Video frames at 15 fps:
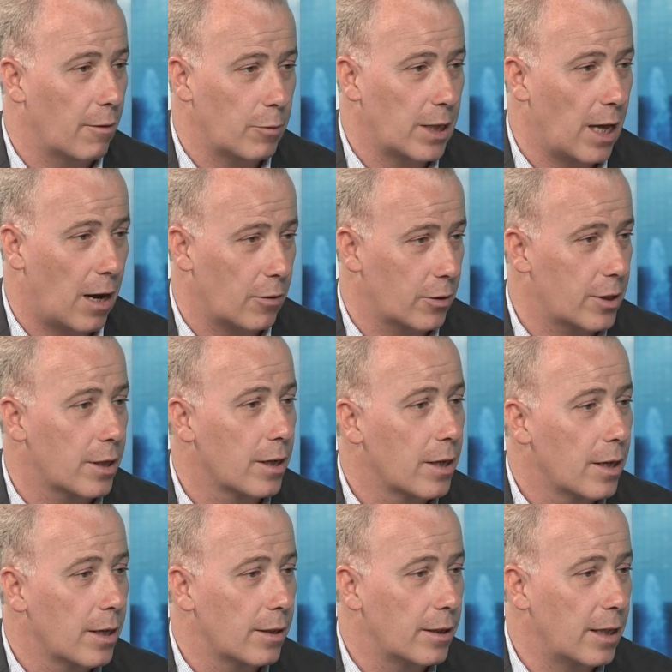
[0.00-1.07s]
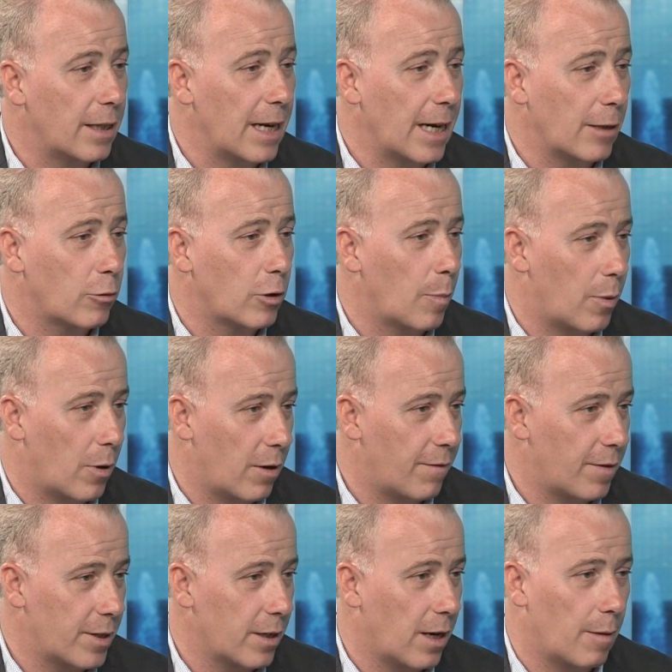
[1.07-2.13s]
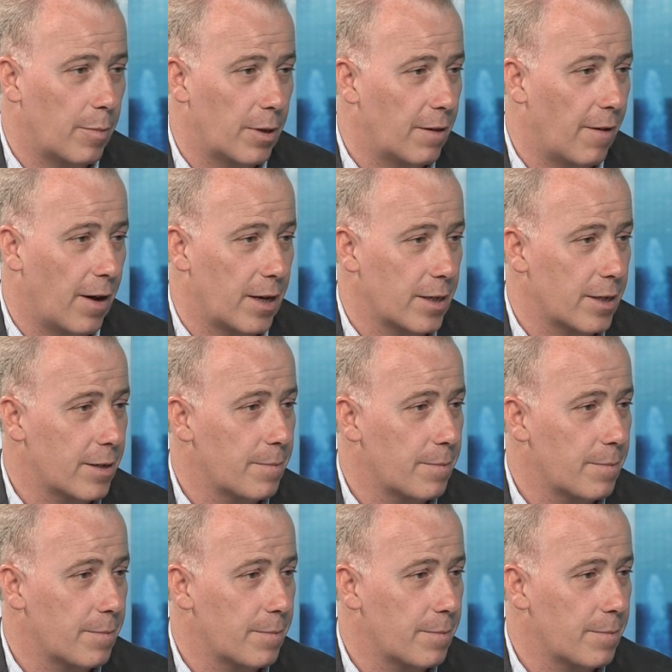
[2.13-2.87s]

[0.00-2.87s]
without the need to deploy a physical device.